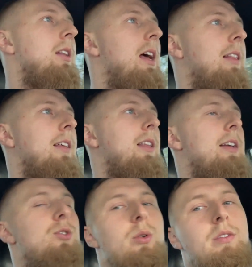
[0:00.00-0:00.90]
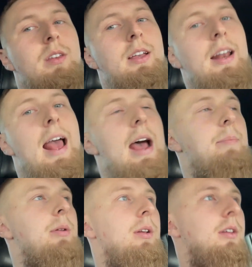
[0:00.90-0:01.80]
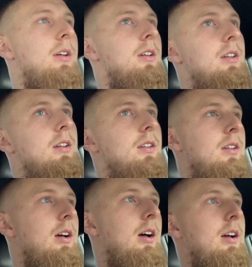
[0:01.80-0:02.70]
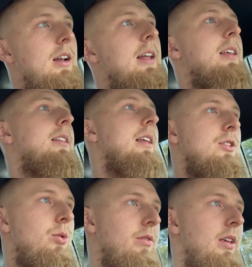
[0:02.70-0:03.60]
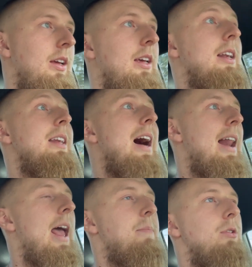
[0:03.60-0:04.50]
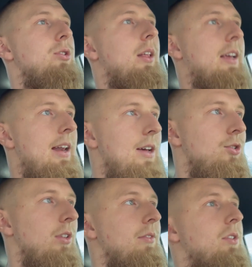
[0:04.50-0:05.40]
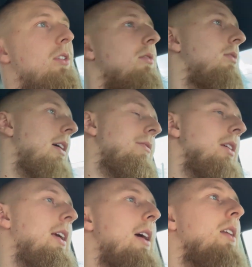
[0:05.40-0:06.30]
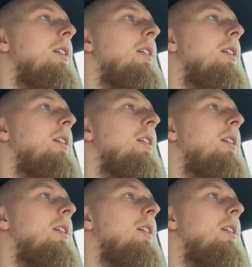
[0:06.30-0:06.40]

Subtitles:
Not that that sort of thing can happen. Not that that sort of thing cannot happen to like a natural lifter. Definitely can.